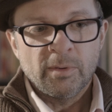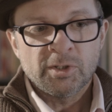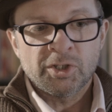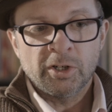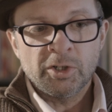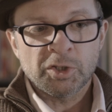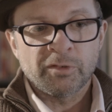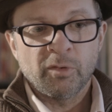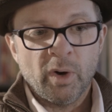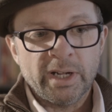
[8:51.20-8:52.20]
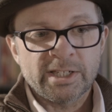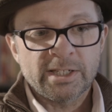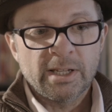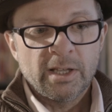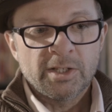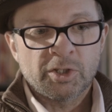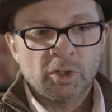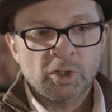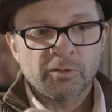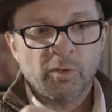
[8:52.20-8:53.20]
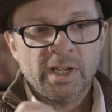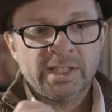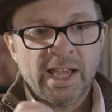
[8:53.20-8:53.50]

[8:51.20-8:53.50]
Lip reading: Sturgill's voice. Sturgill's voice